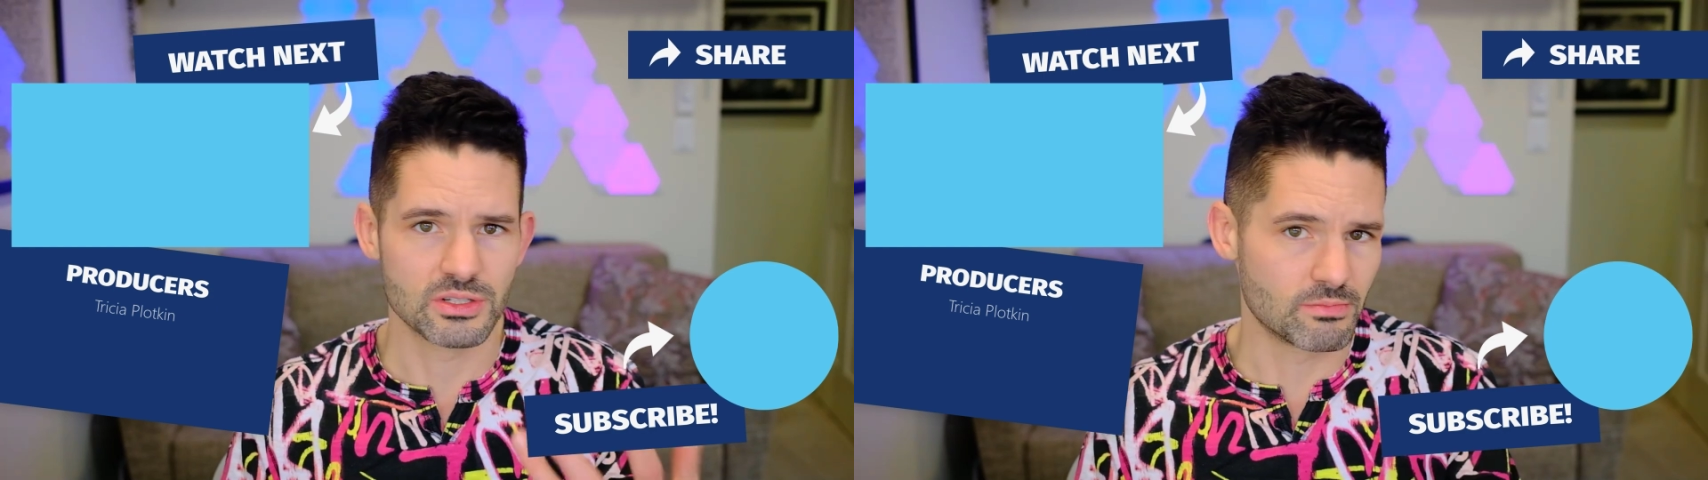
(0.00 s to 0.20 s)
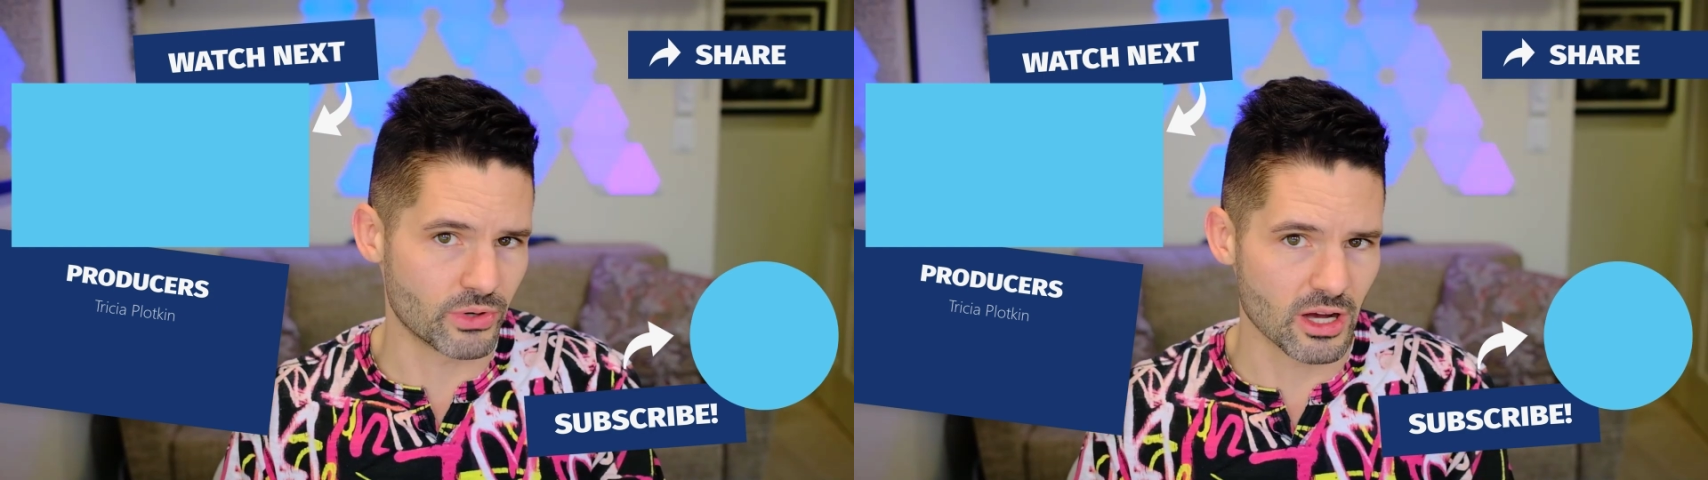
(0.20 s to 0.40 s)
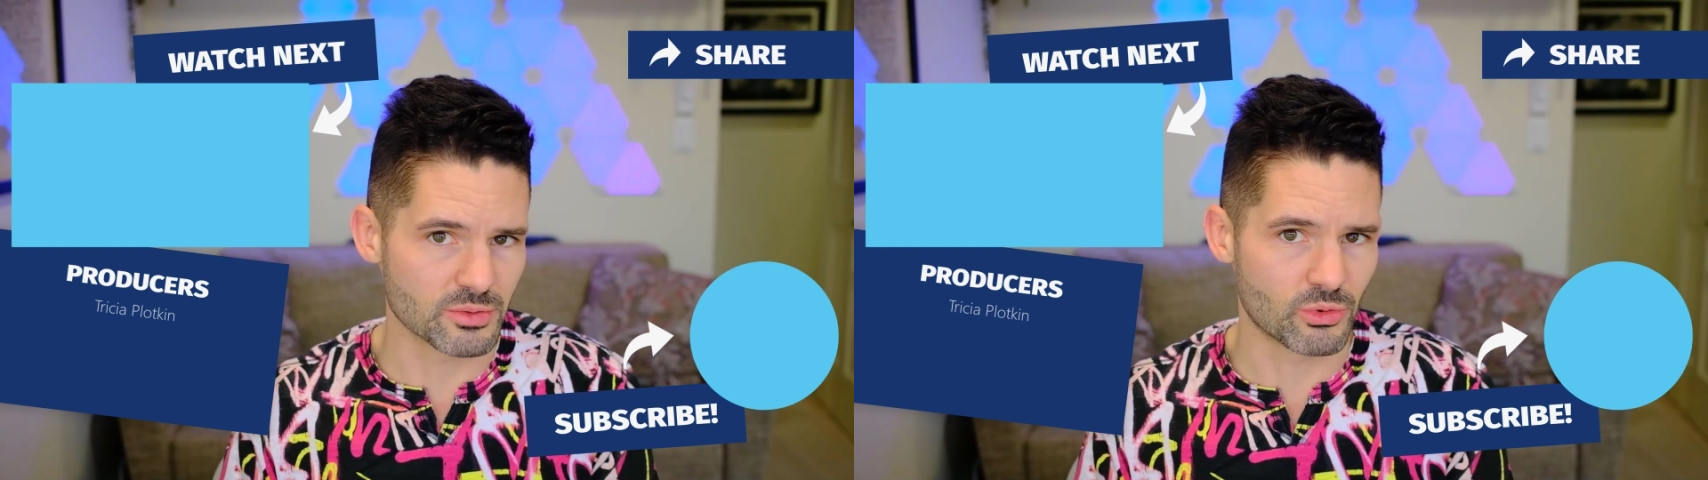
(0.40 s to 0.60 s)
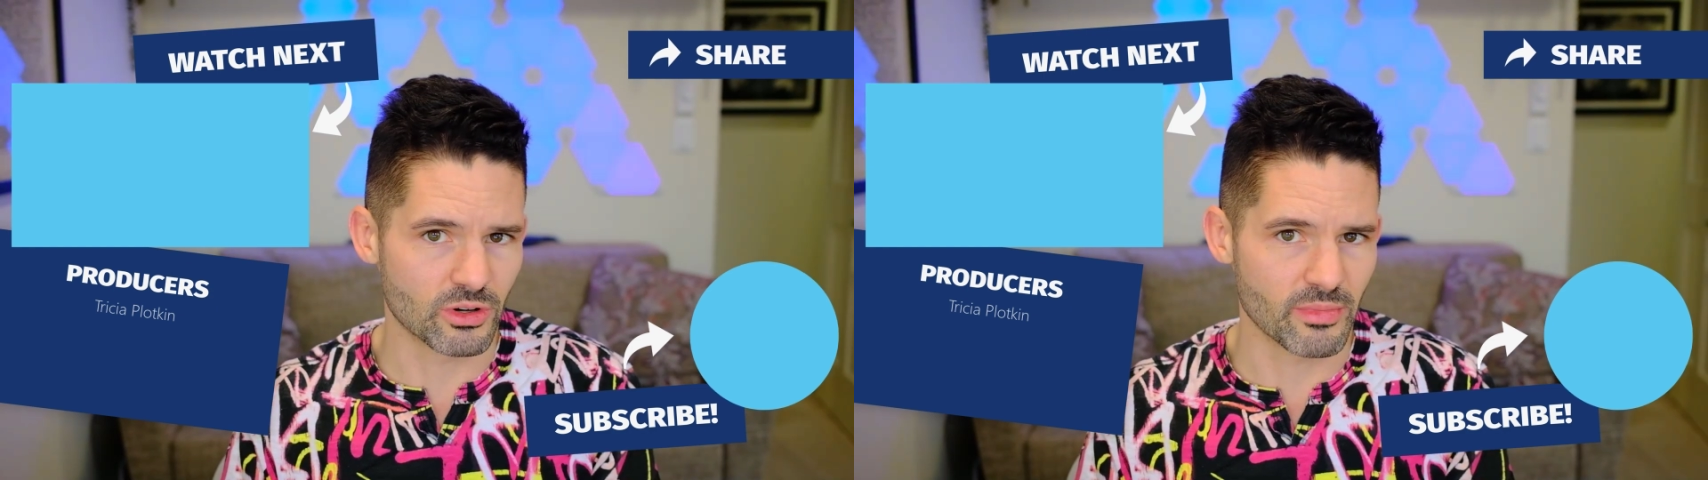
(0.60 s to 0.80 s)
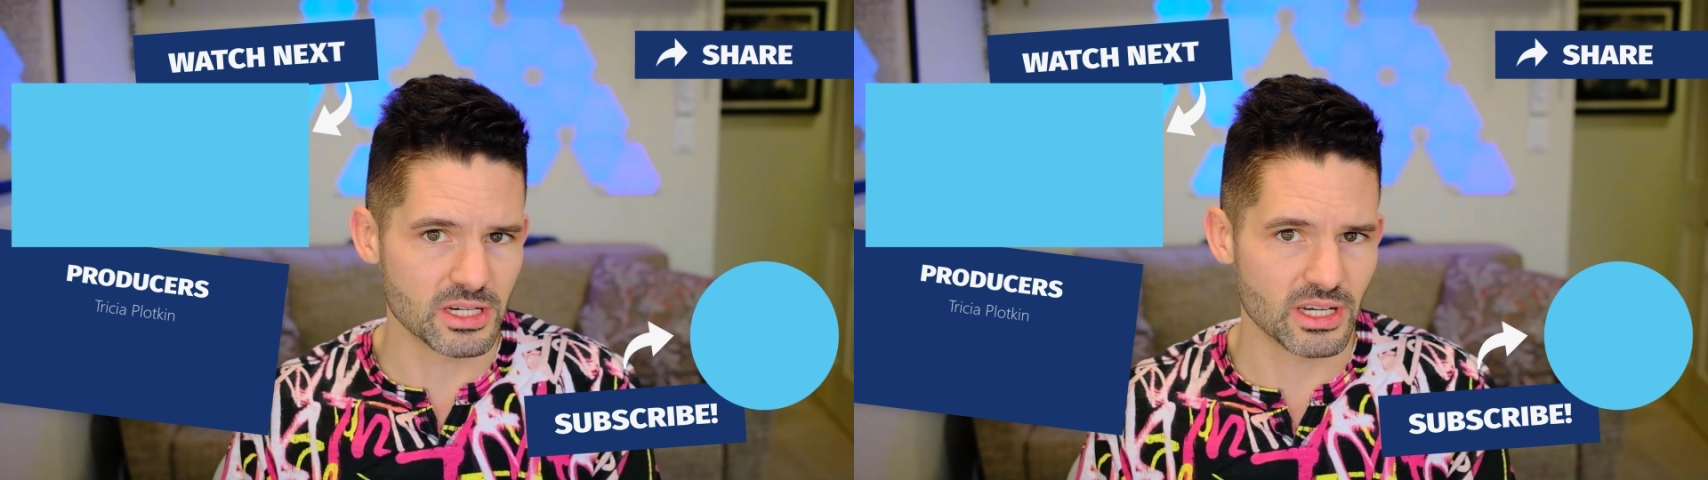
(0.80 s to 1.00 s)
browse more of
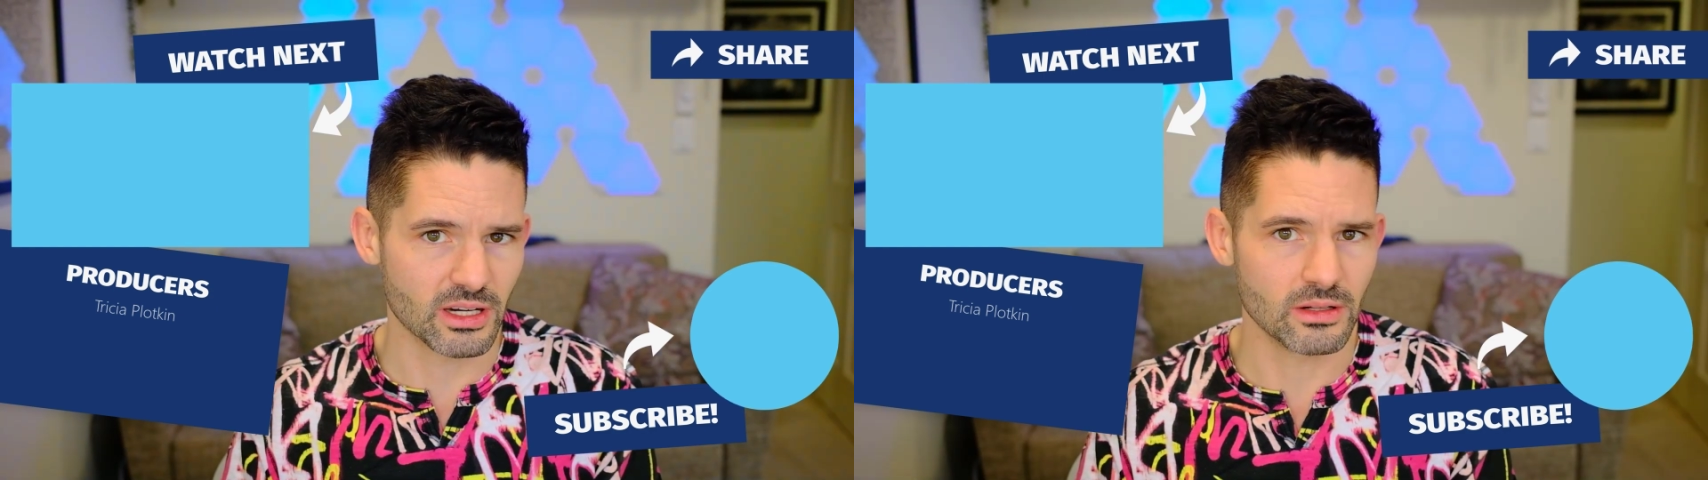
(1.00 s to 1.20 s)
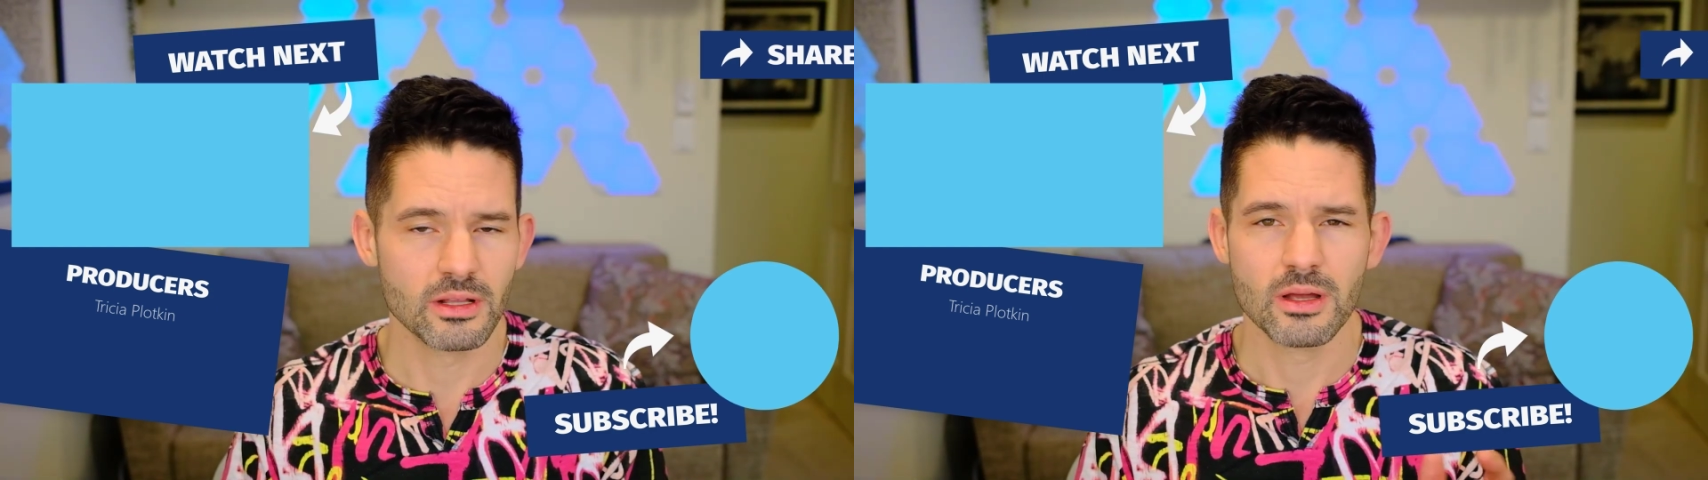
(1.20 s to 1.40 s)
my channel.